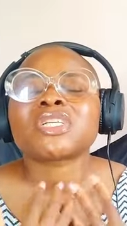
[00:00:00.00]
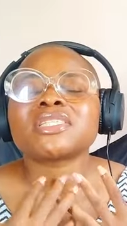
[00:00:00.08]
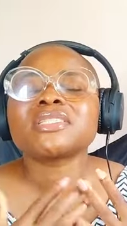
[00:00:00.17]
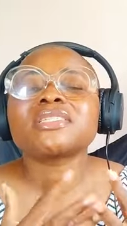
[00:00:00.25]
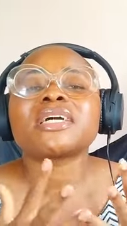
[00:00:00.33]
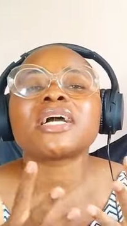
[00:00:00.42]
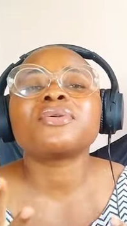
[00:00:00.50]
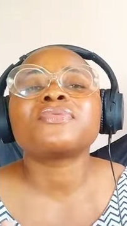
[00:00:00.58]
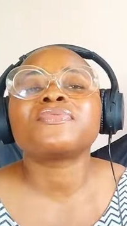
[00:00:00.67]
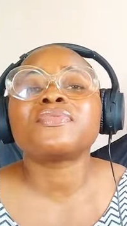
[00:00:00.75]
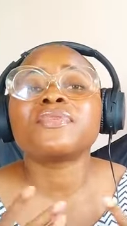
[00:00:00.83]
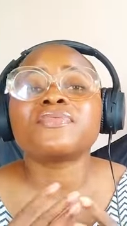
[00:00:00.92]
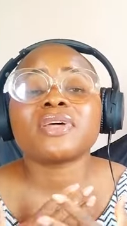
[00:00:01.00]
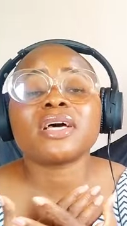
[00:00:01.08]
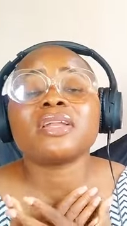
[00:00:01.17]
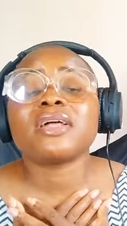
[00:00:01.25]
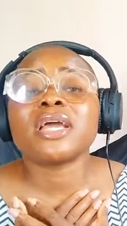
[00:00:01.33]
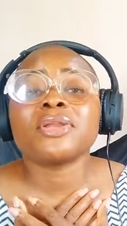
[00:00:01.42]
this is the kind of love
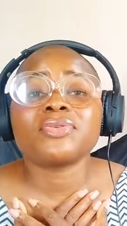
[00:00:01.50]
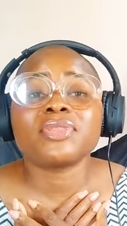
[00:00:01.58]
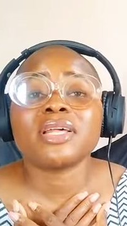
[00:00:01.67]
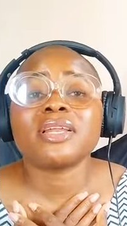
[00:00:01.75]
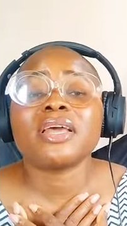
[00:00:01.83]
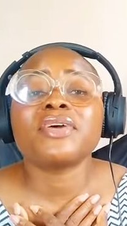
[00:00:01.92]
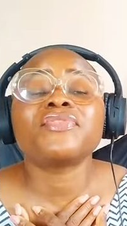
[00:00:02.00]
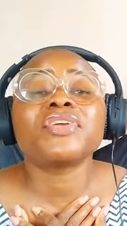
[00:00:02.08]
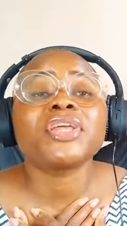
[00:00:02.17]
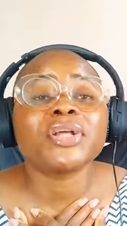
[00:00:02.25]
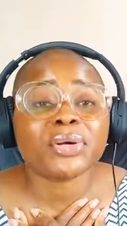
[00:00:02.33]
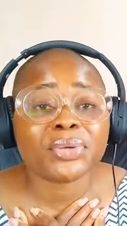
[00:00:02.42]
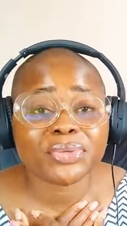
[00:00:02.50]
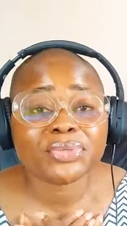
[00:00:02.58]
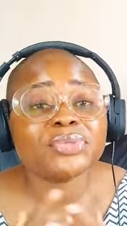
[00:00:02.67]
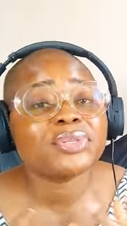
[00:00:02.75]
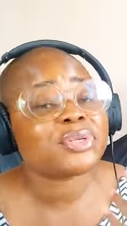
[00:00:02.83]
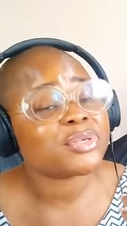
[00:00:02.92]
that I know that every girl
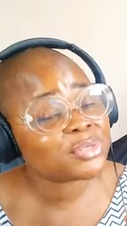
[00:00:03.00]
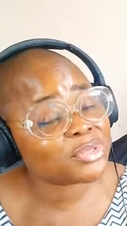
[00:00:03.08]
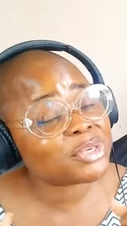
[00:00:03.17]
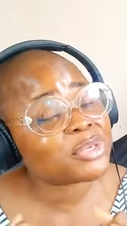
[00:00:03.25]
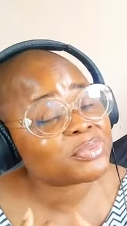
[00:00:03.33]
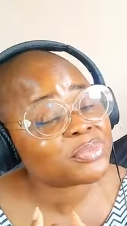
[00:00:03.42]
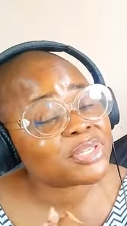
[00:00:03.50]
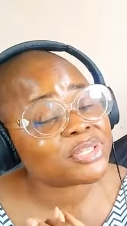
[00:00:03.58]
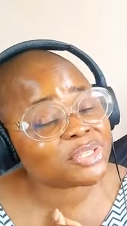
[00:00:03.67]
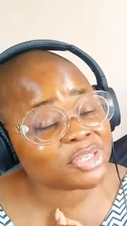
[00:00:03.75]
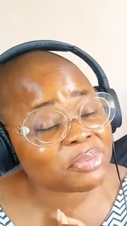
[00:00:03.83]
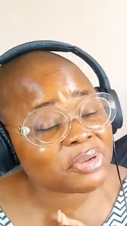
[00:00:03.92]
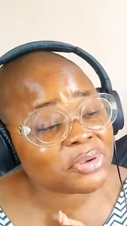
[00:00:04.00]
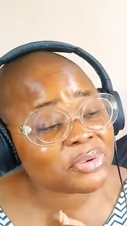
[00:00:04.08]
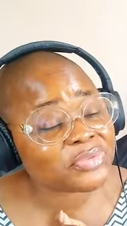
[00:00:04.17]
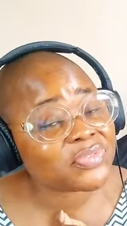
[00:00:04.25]
dream is dreaming of.